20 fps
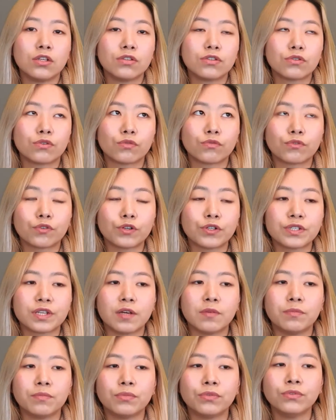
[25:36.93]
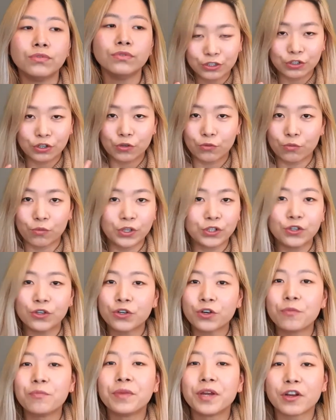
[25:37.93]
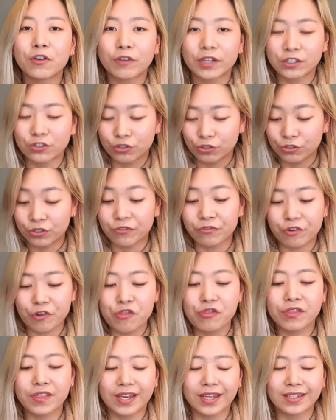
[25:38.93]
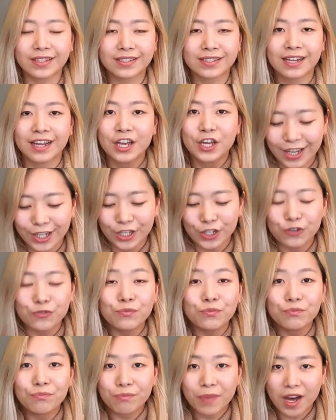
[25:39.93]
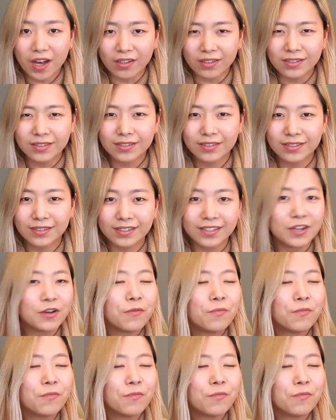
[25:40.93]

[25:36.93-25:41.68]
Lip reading: So for example, when you're comparing two different things, you must